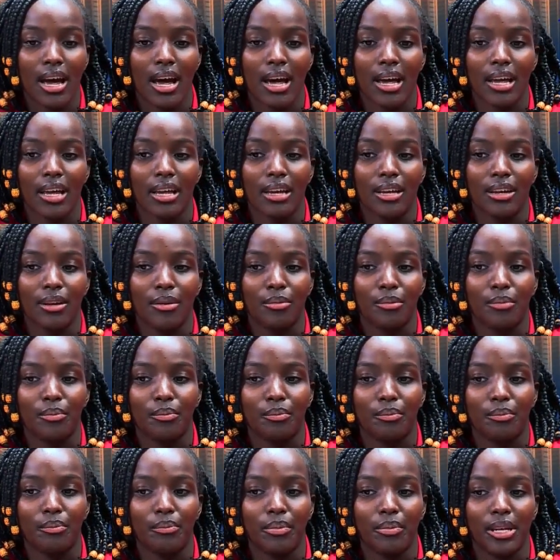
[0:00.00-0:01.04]
I
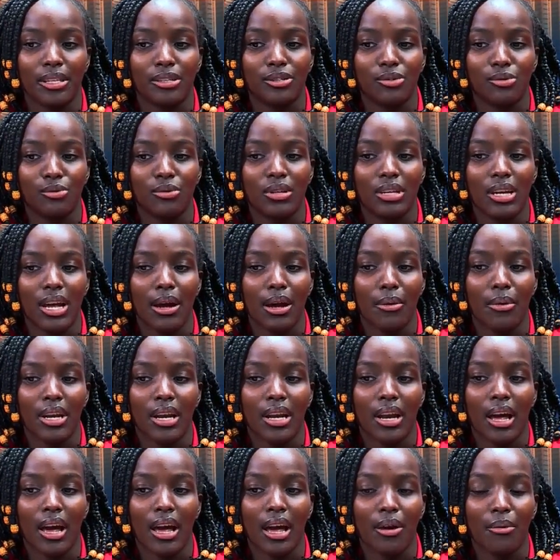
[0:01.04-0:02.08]
pursued,
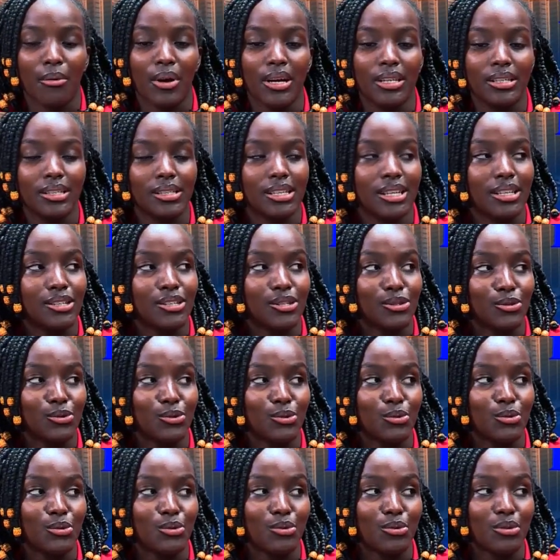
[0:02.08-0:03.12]
when I wanted
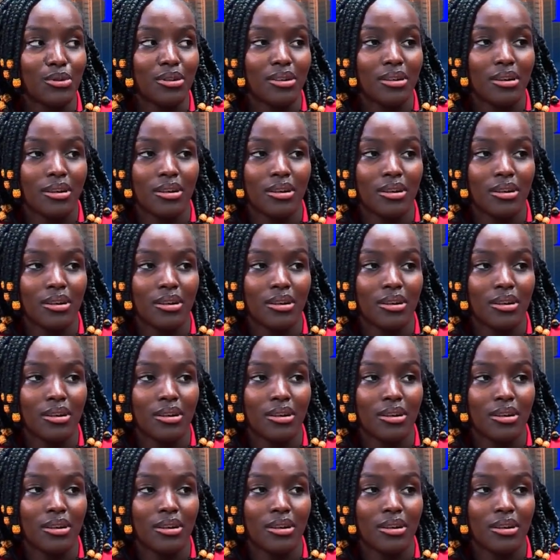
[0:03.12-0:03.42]
to